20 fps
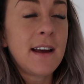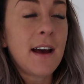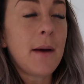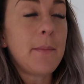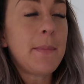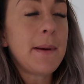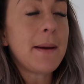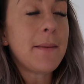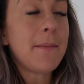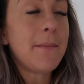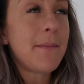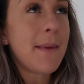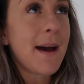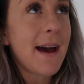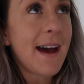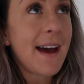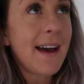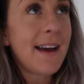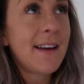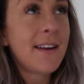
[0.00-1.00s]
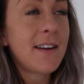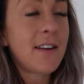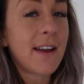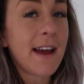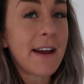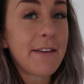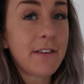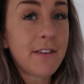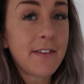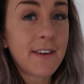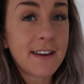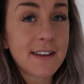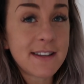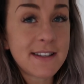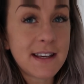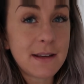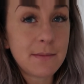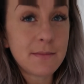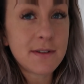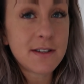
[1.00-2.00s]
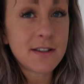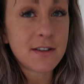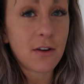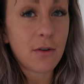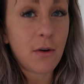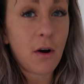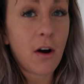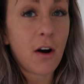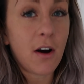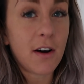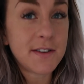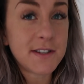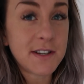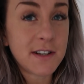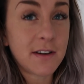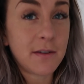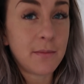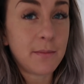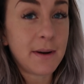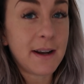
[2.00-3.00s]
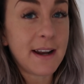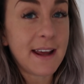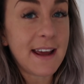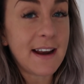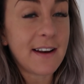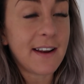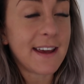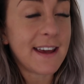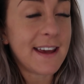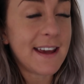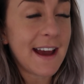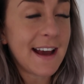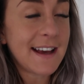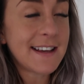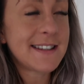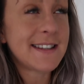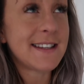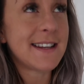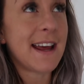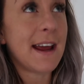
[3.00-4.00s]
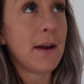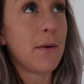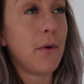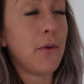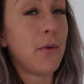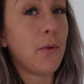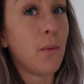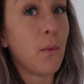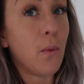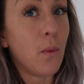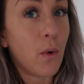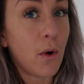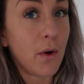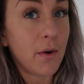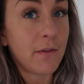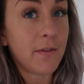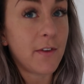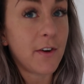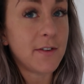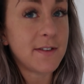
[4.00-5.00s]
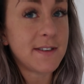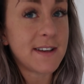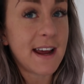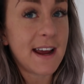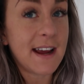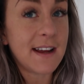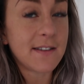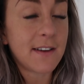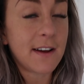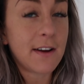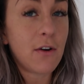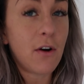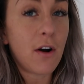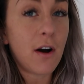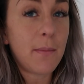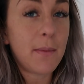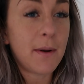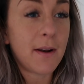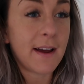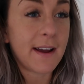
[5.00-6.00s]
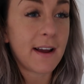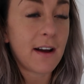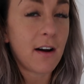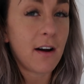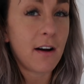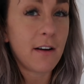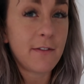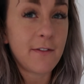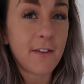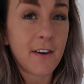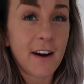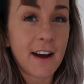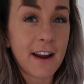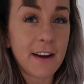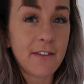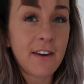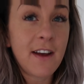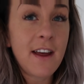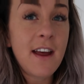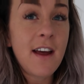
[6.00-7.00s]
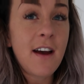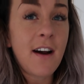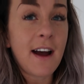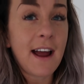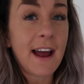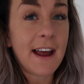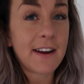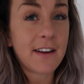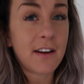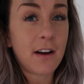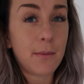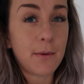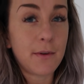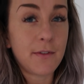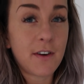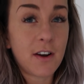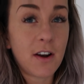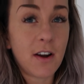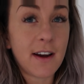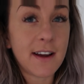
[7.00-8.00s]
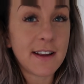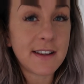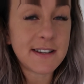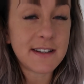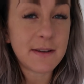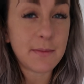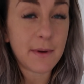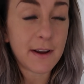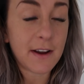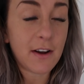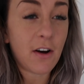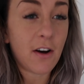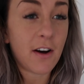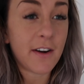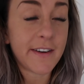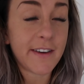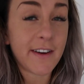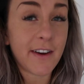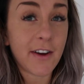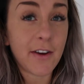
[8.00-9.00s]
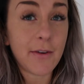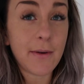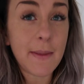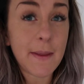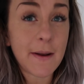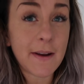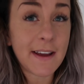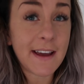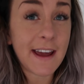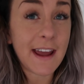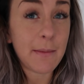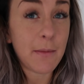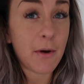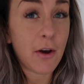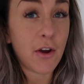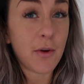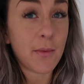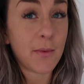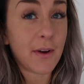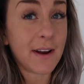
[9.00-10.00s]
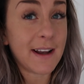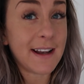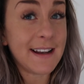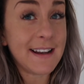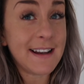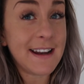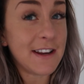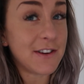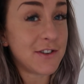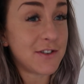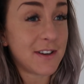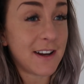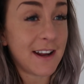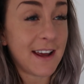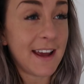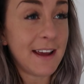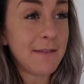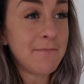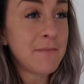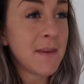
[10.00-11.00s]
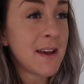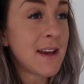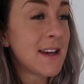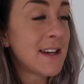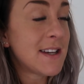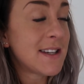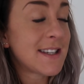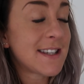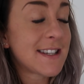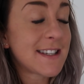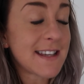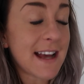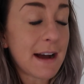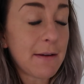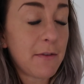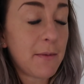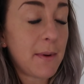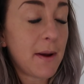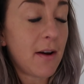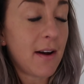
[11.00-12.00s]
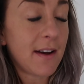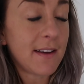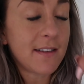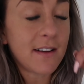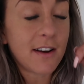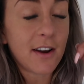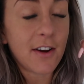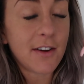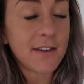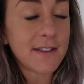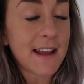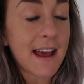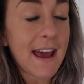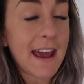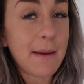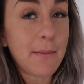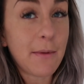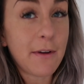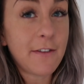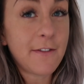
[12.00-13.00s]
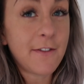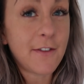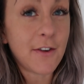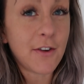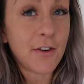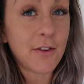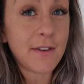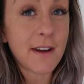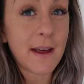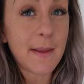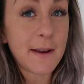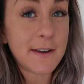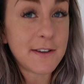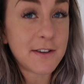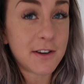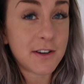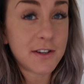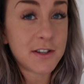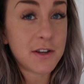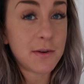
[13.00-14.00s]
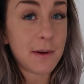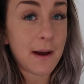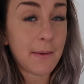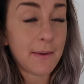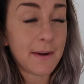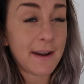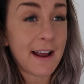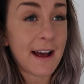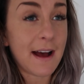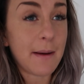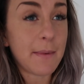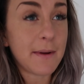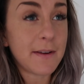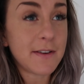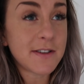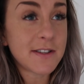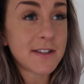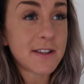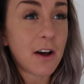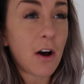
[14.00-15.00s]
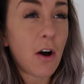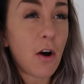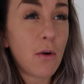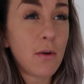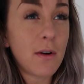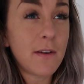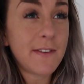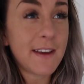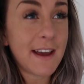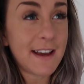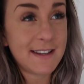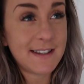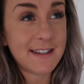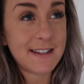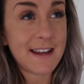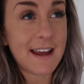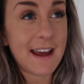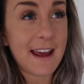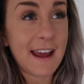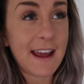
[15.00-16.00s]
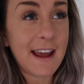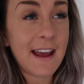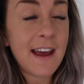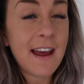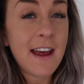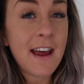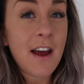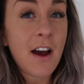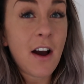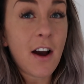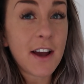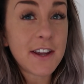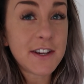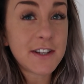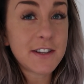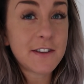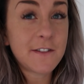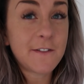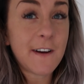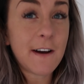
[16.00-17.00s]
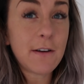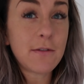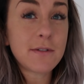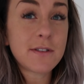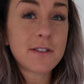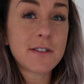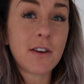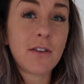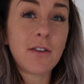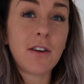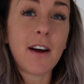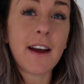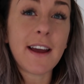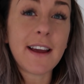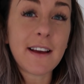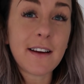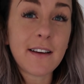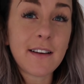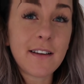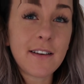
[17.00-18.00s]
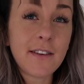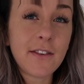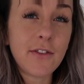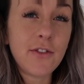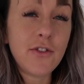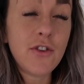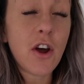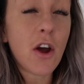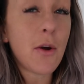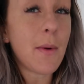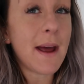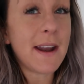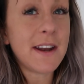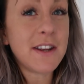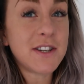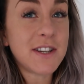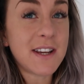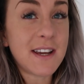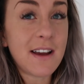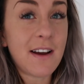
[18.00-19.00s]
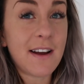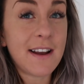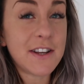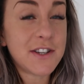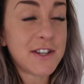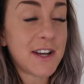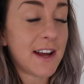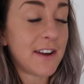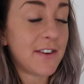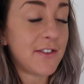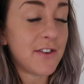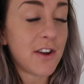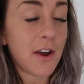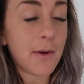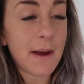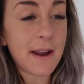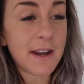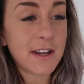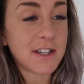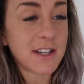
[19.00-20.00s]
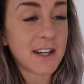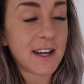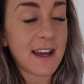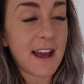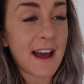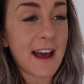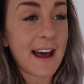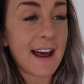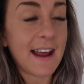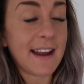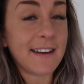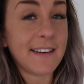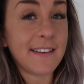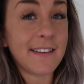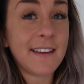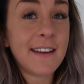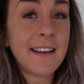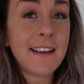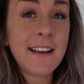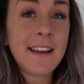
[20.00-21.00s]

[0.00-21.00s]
a bit meh. Like everything seems so hard to complete. Like yesterday was one of those days. I got up at like half five. I had a couple of clients, did my cardio, and then I came home and I literally sat with my eyes closed, ate my food, and then took a two hour nap. And just the whole of yesterday, I just felt so like no energy. I literally had no energy and